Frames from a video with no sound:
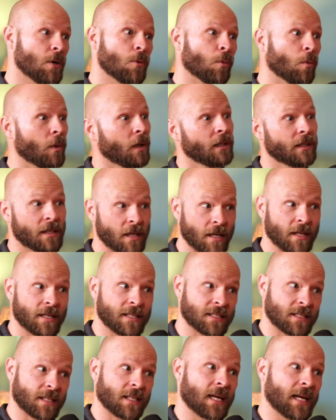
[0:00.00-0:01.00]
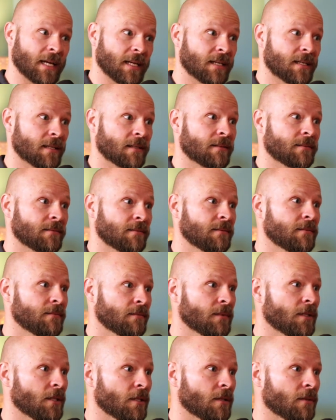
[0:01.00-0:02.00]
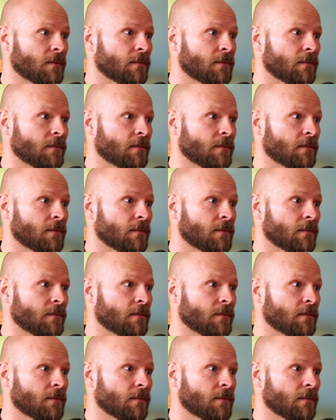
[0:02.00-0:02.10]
what God is like, you know.